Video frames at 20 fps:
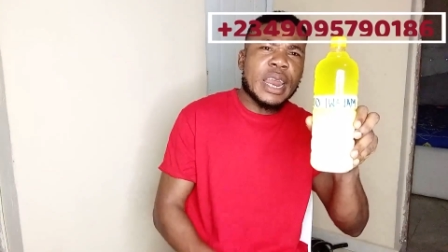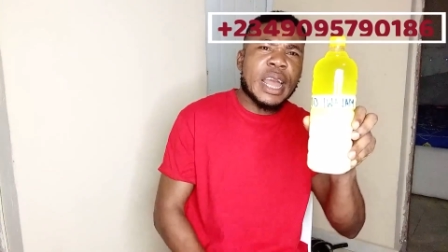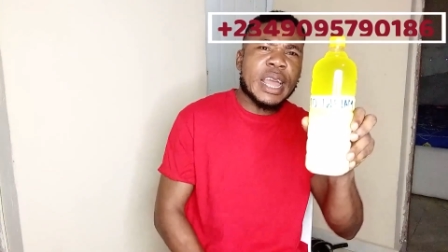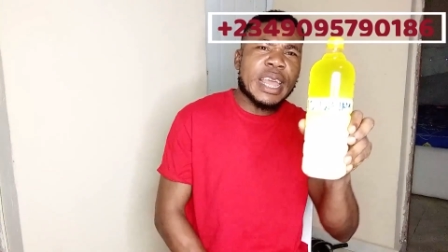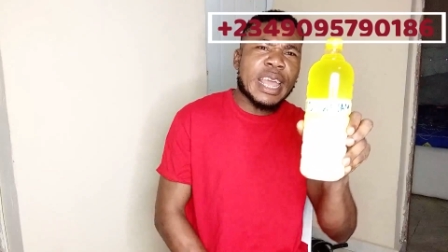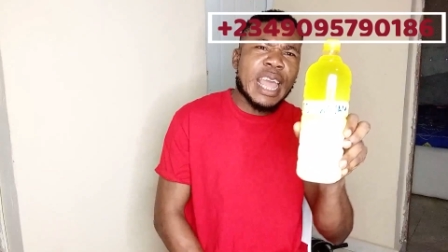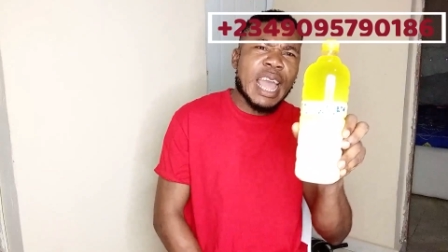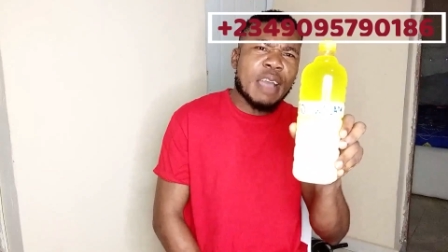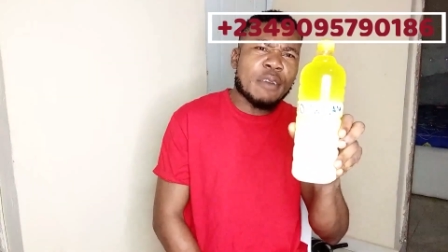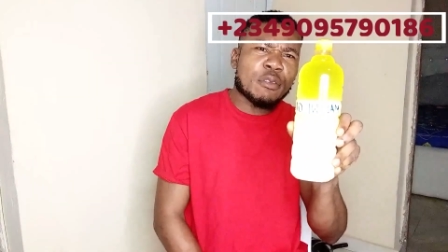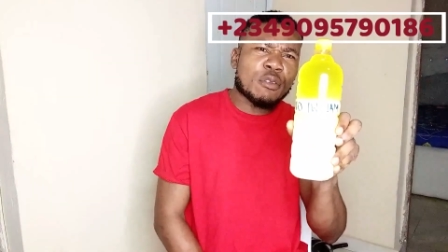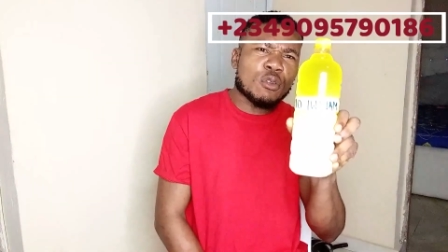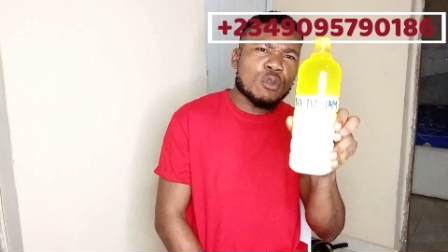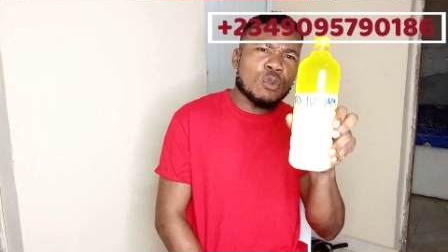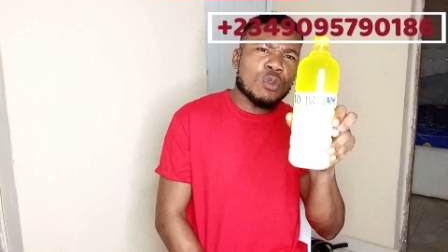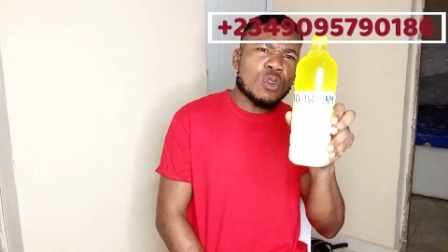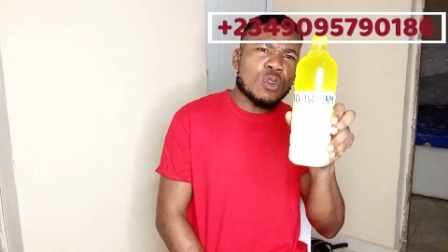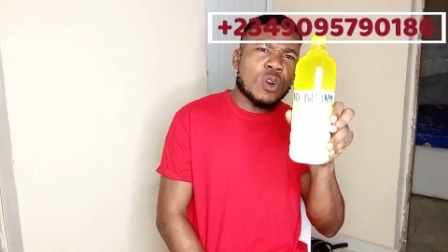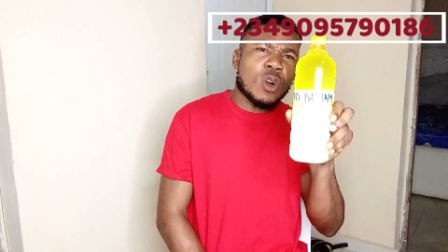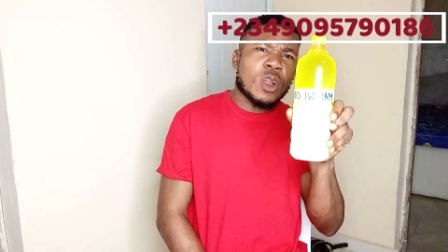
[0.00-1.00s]
Like, you have
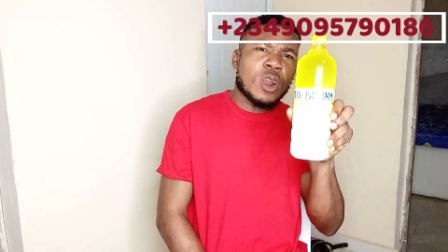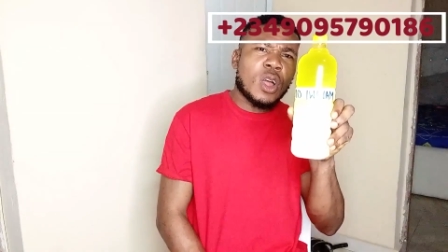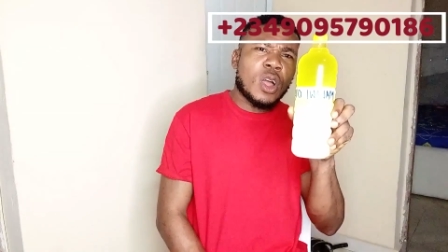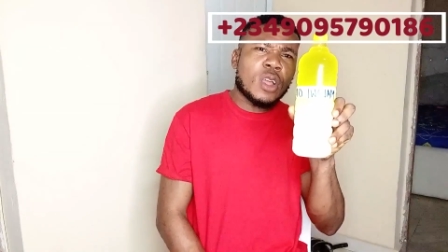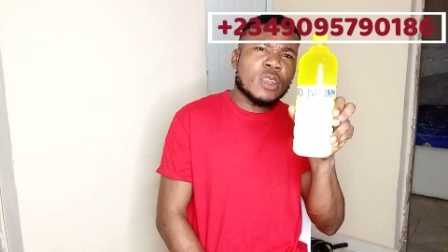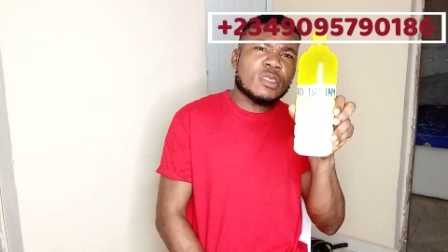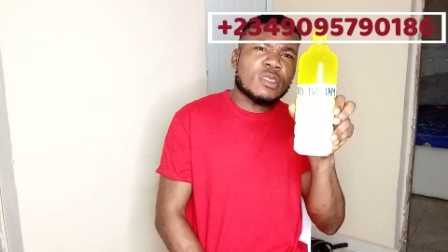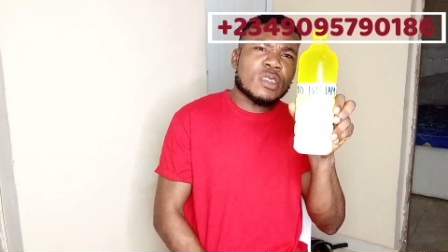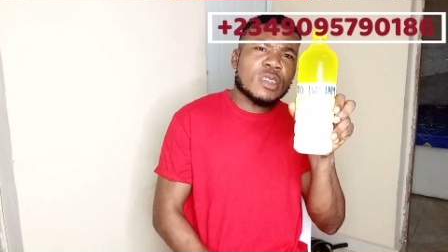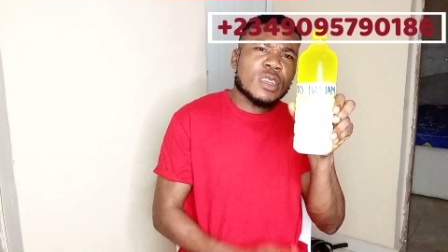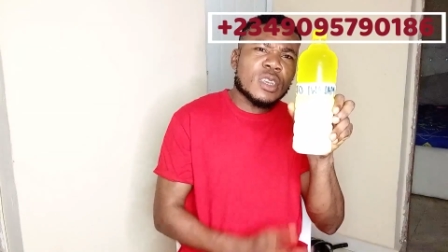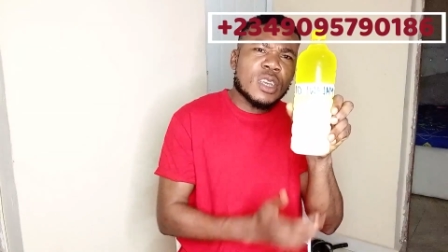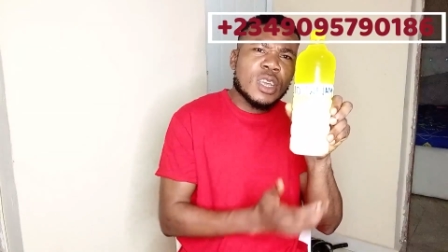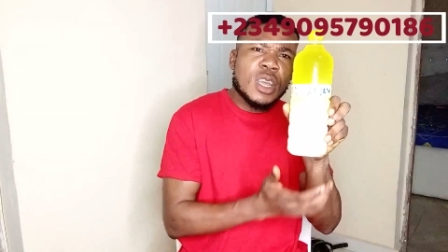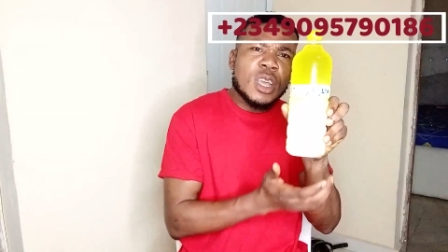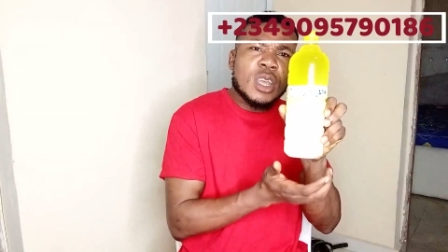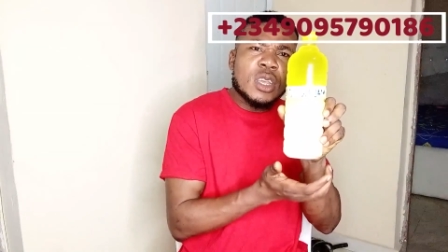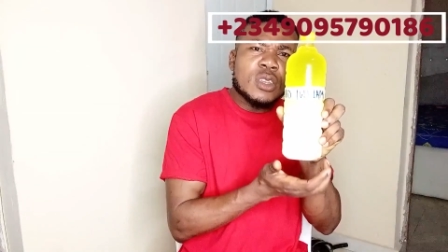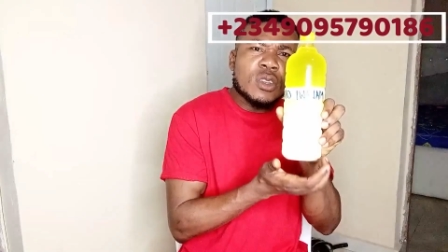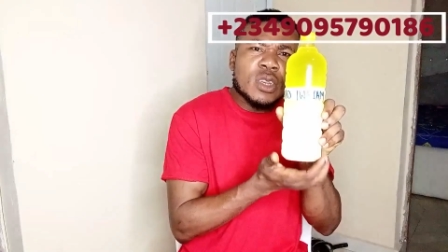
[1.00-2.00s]
two colors.
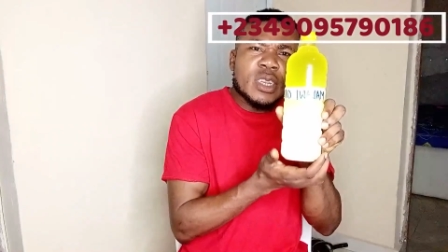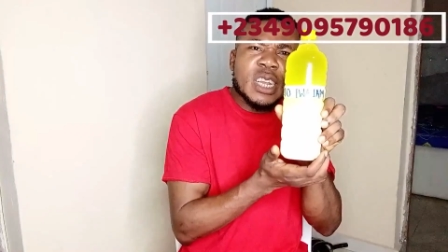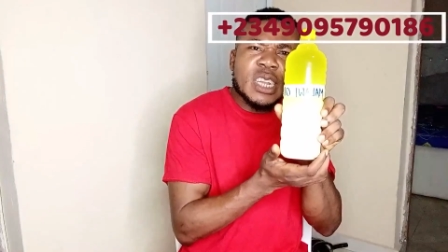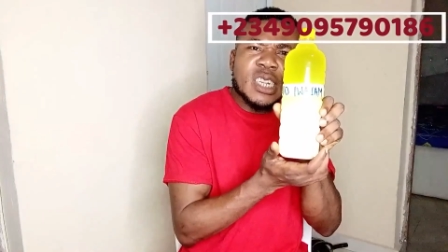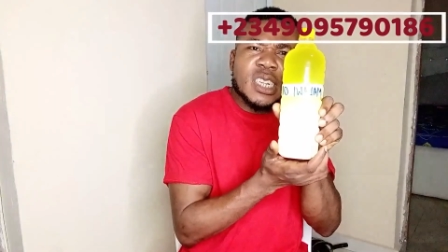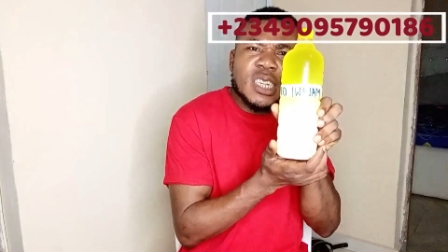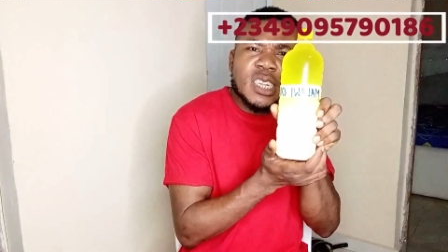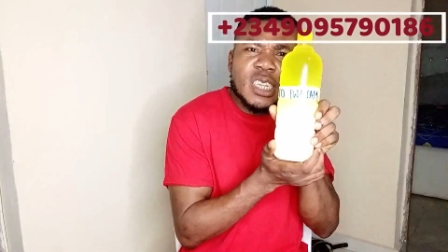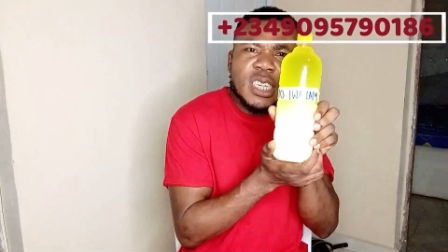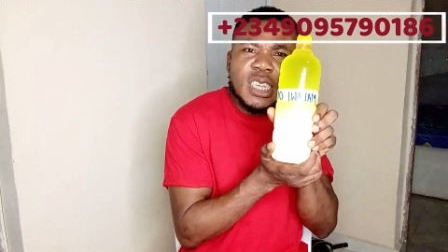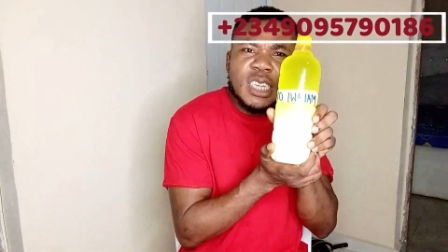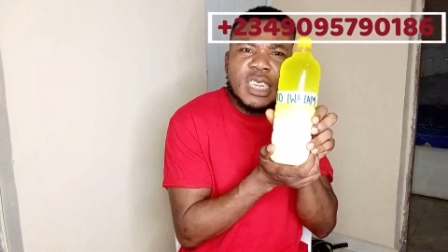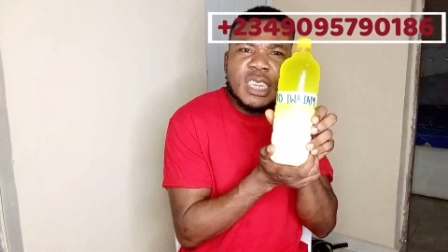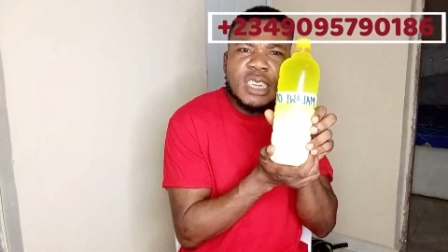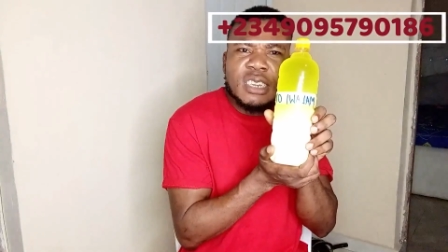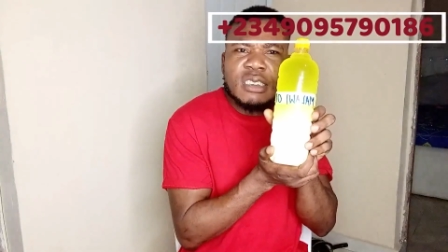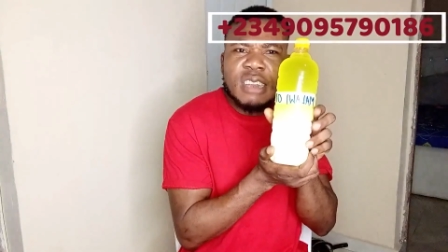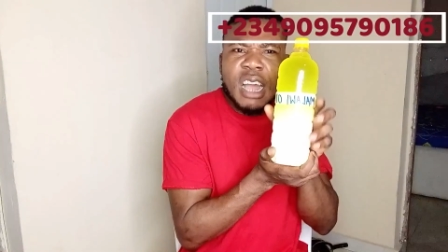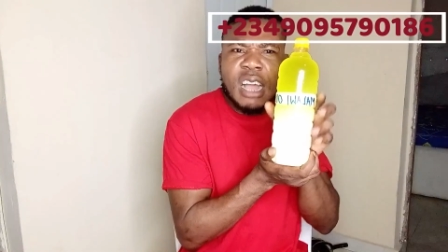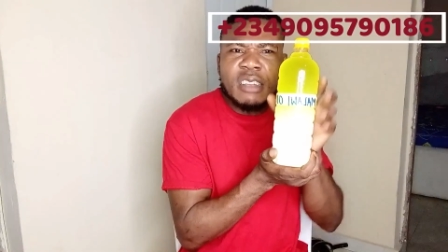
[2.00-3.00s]
You can see
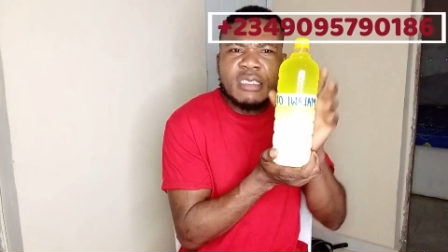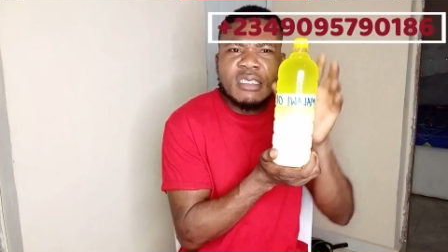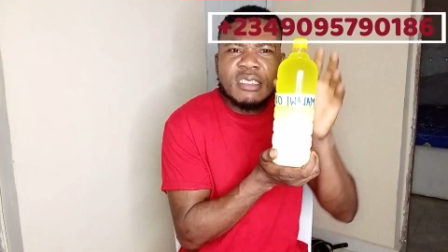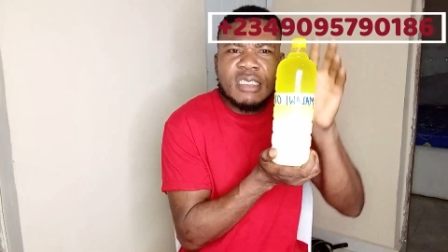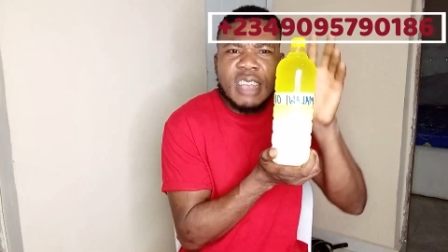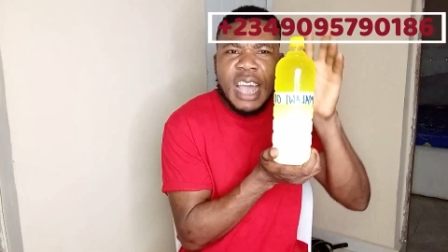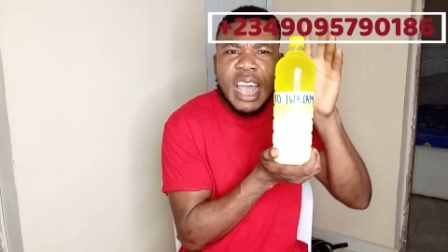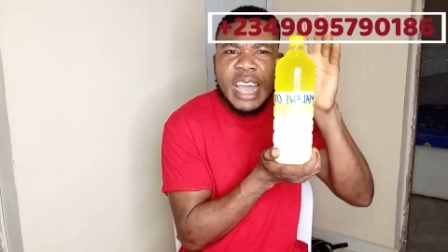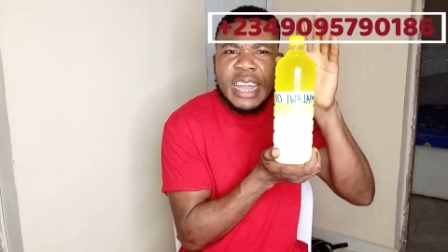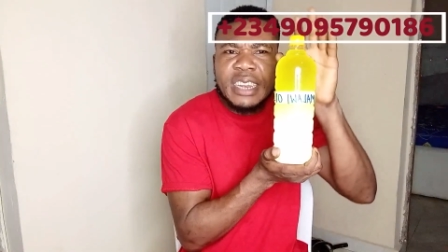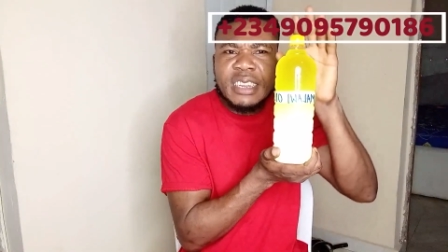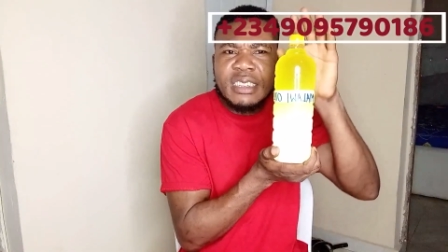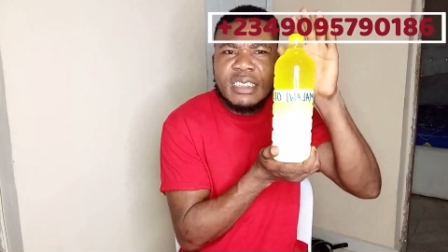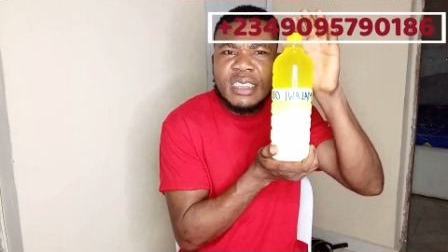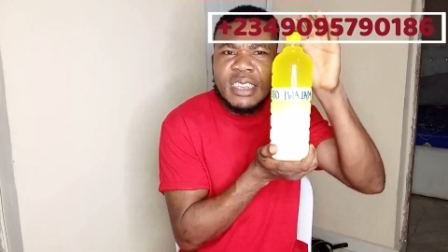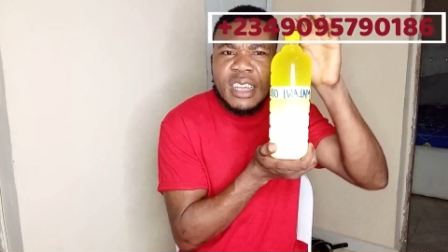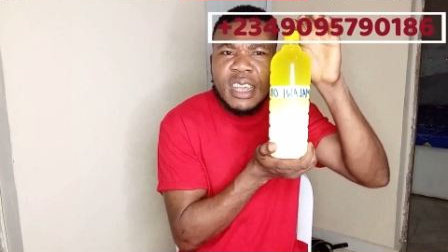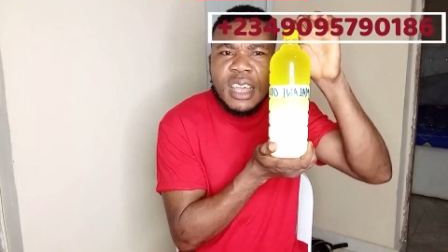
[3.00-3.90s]
the downside